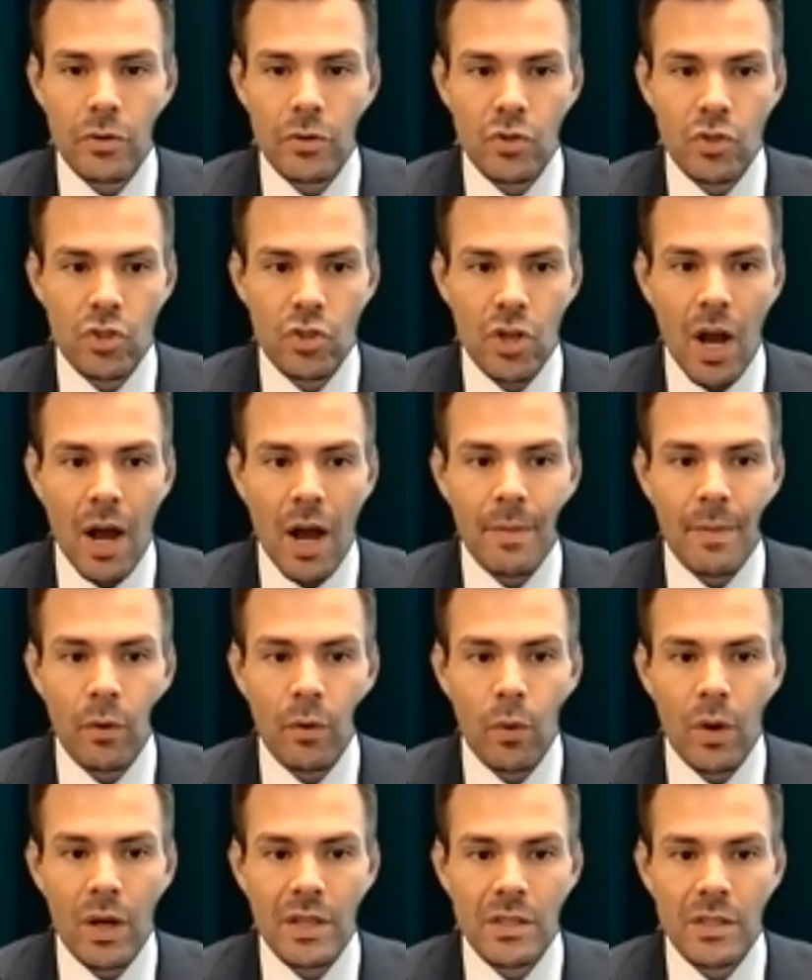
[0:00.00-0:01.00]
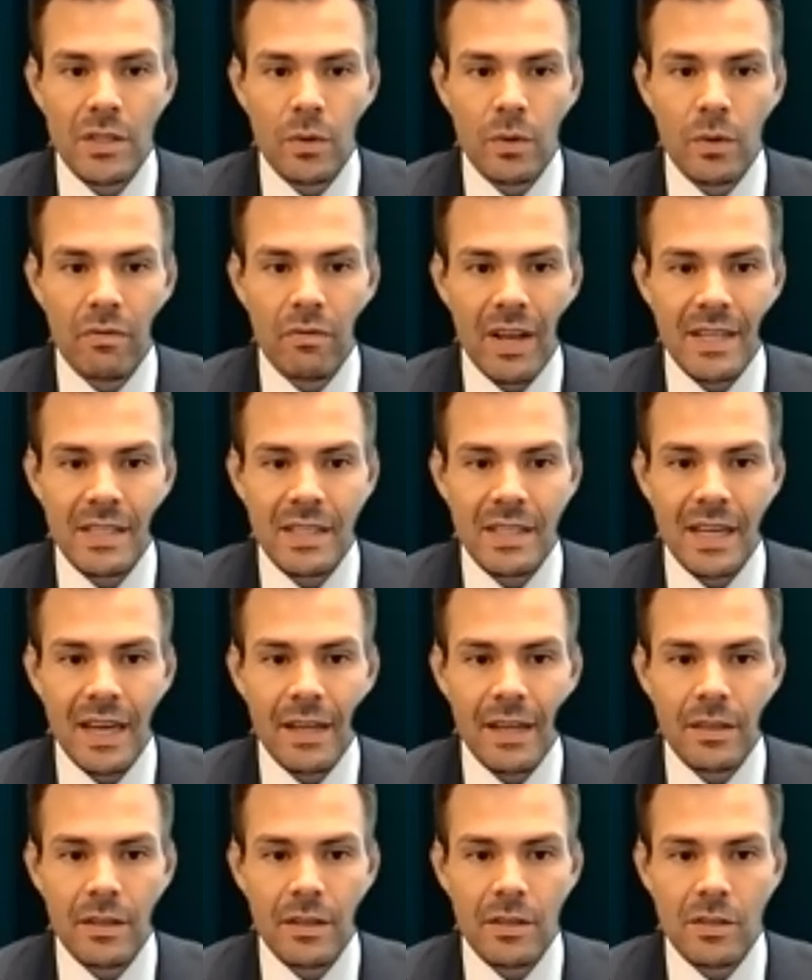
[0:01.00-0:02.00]
whose job it was to
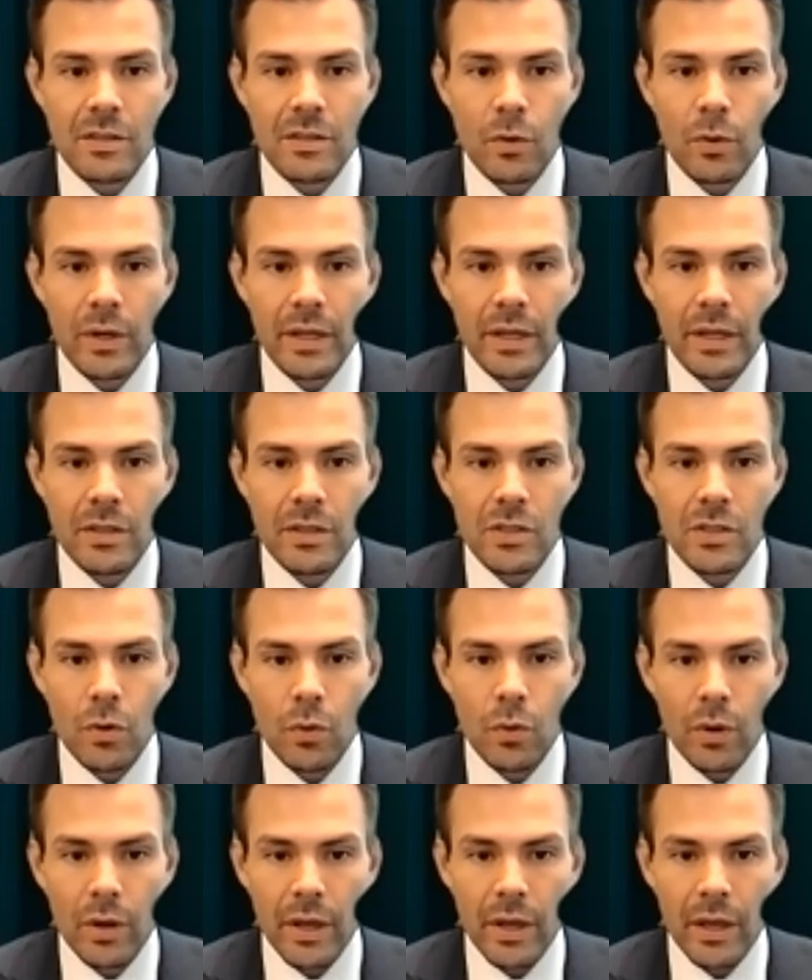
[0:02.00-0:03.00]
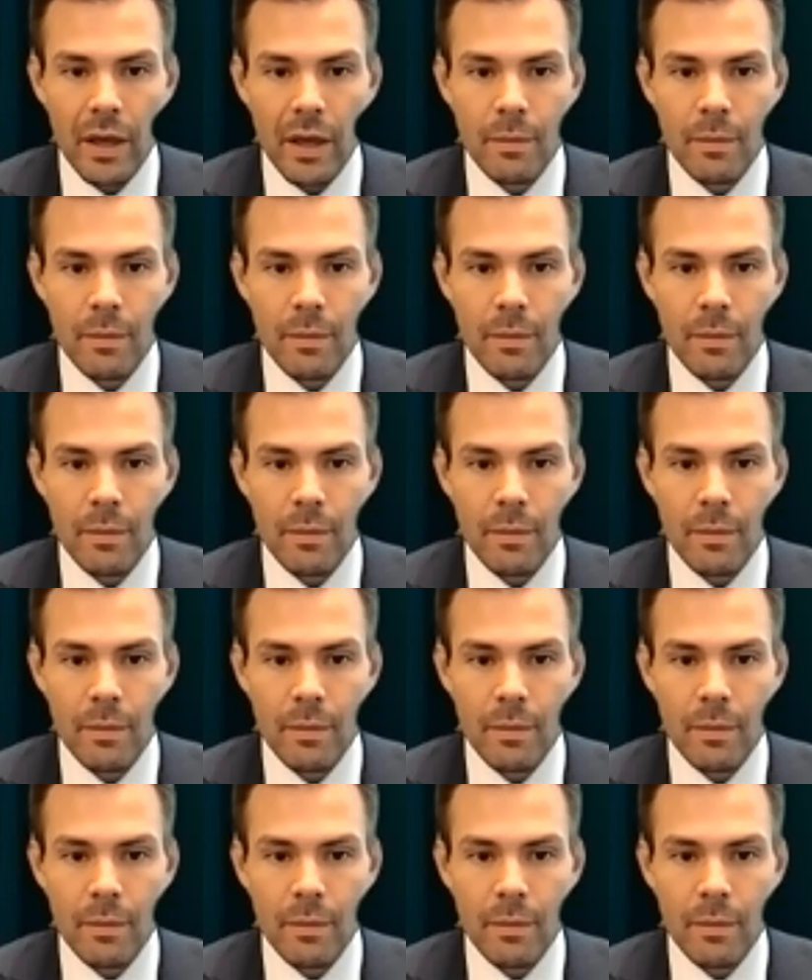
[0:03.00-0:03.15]
investigate the Sorokin story